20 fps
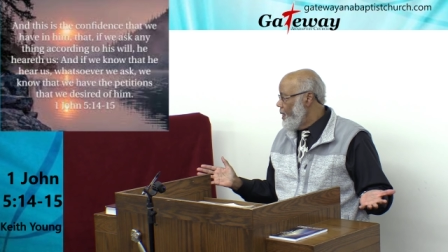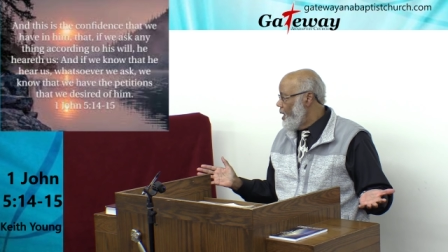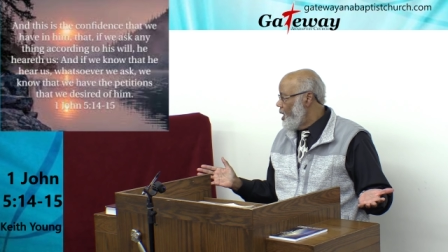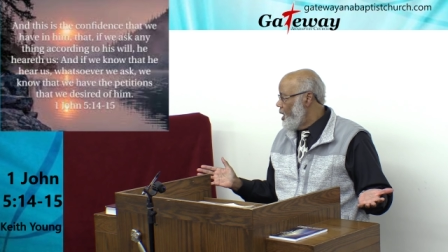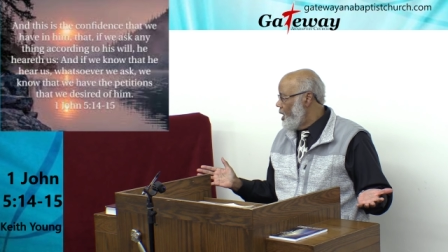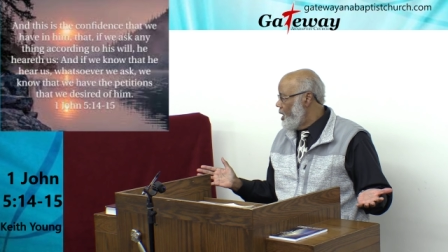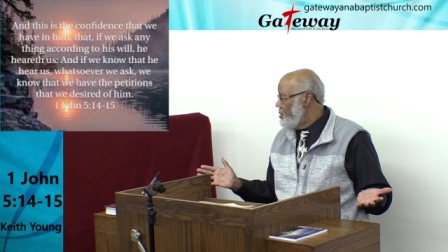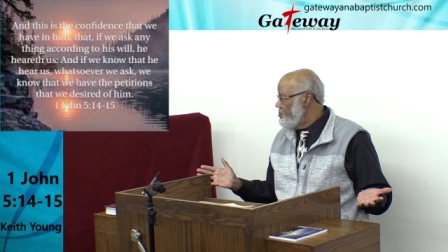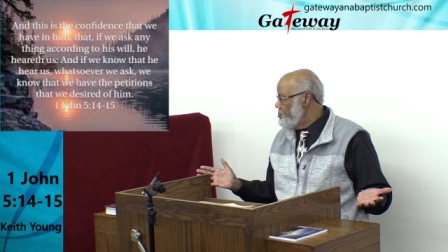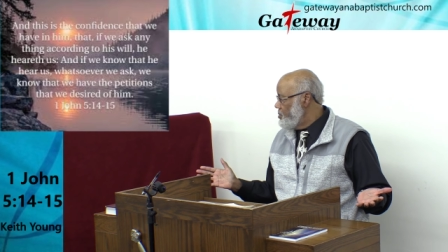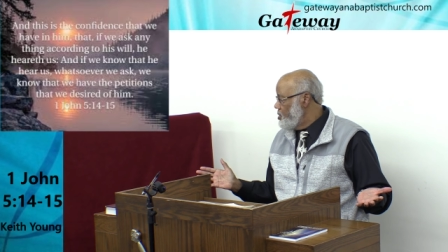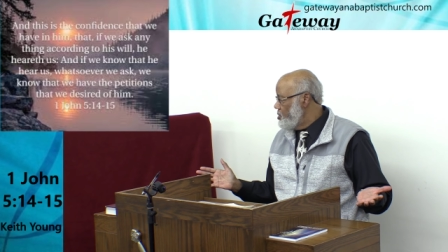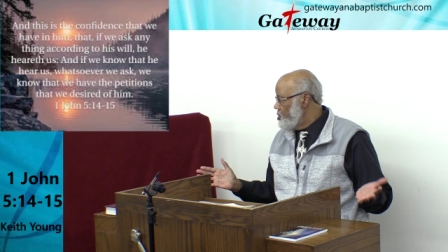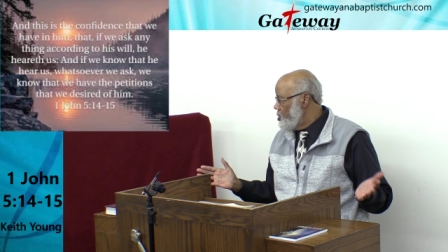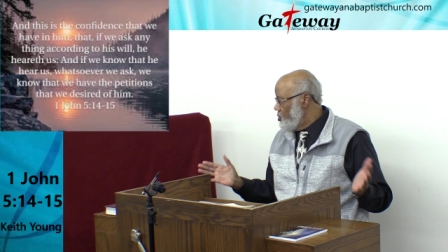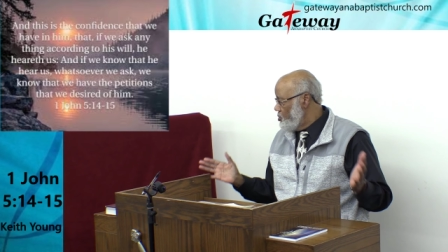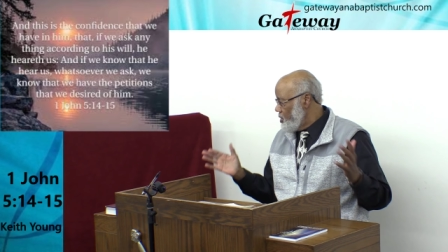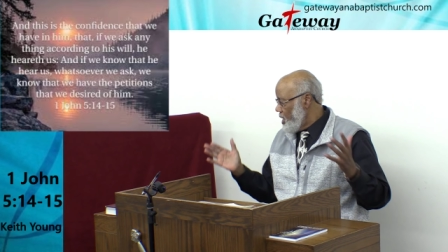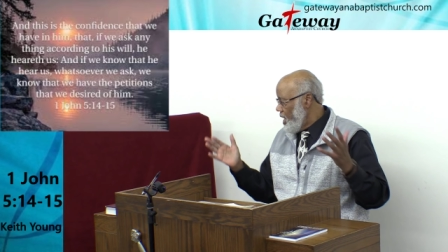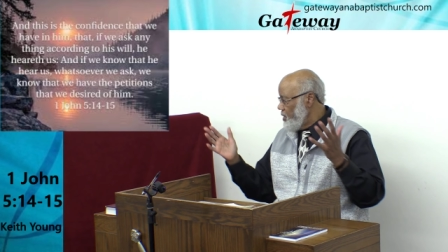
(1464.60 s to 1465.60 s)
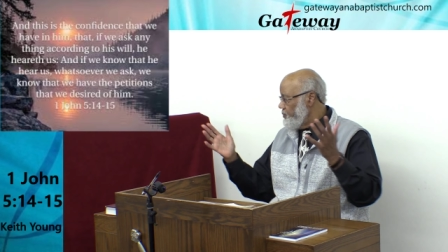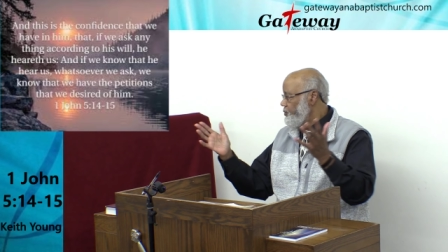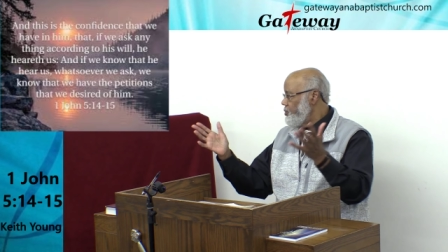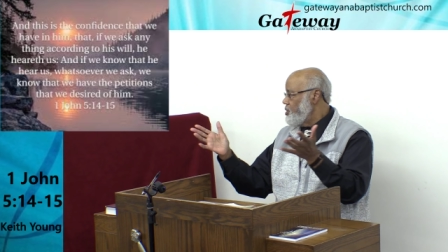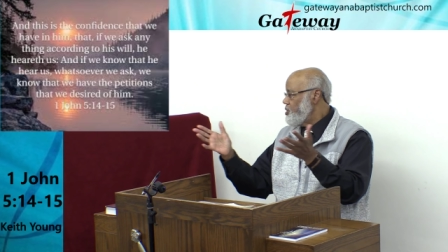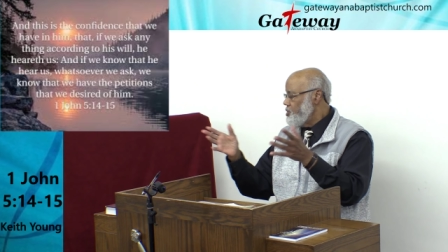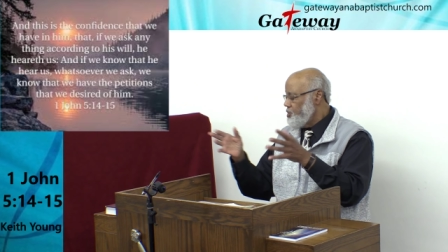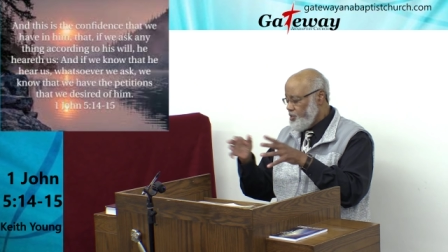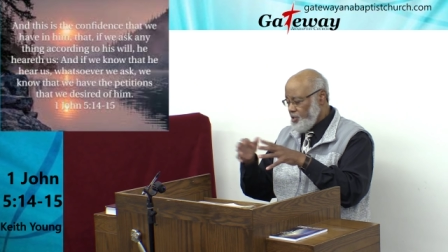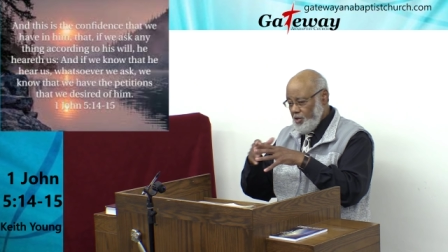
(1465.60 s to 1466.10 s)
Um, you know, like
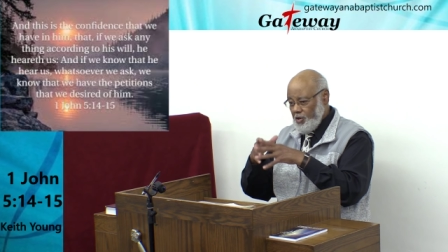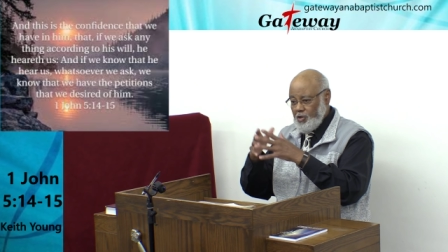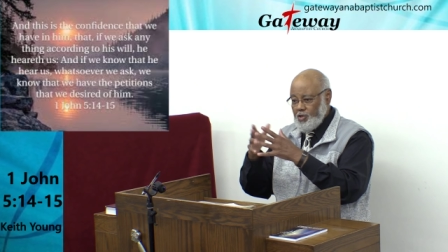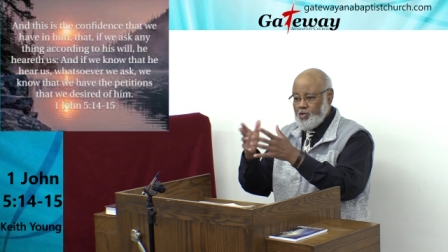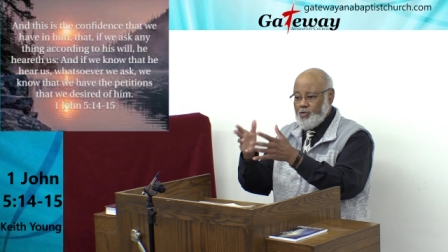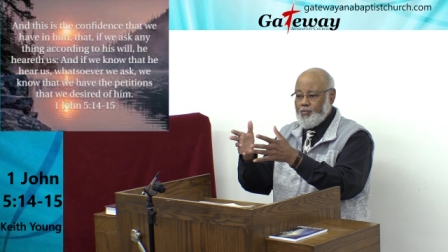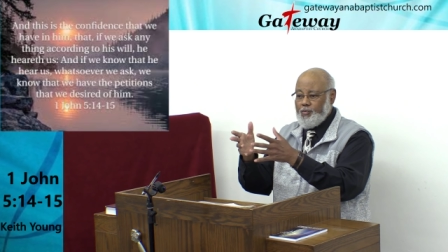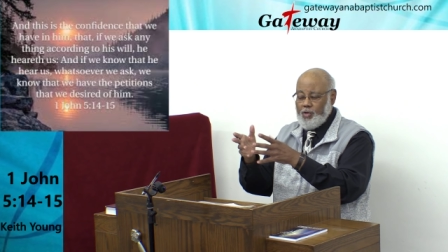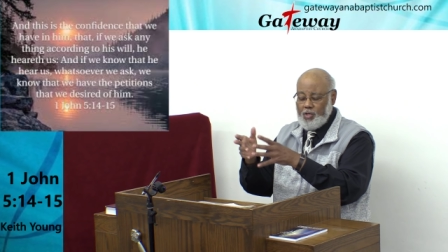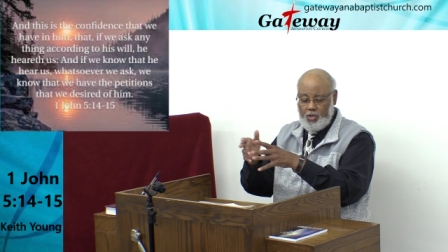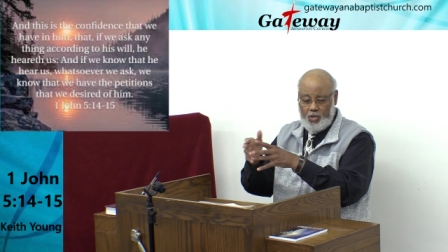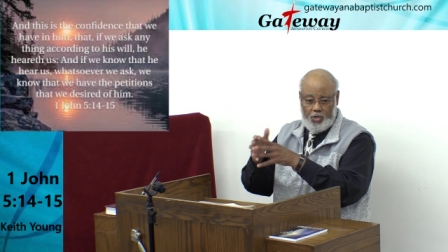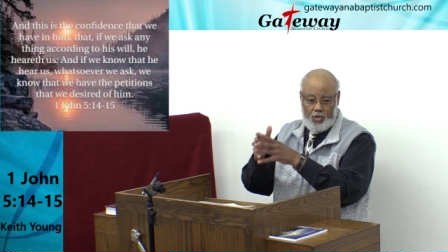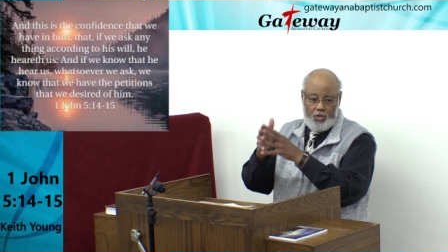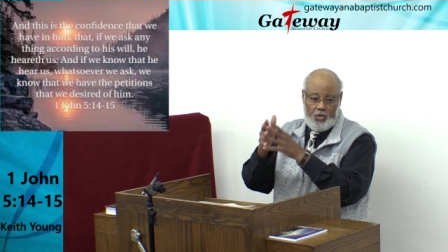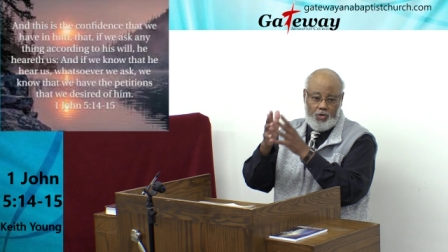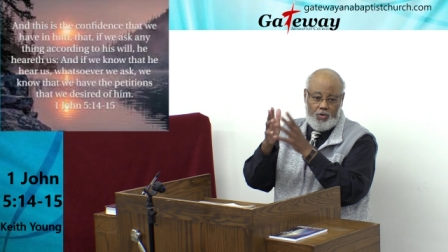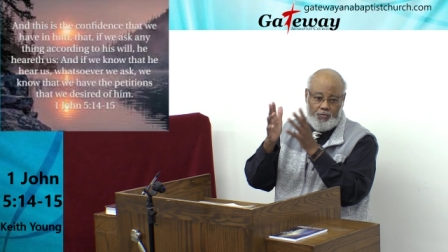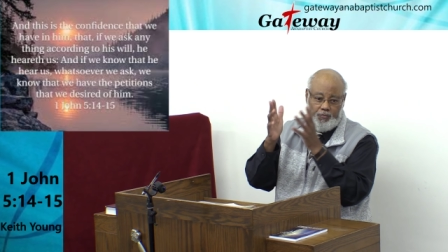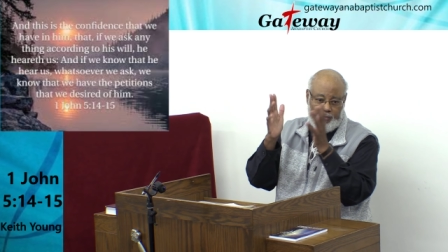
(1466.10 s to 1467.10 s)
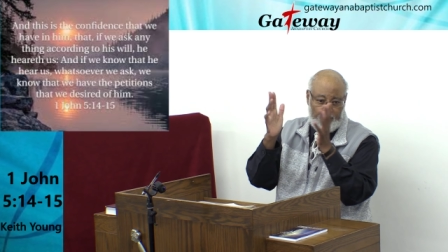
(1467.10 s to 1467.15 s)
for the church, for you,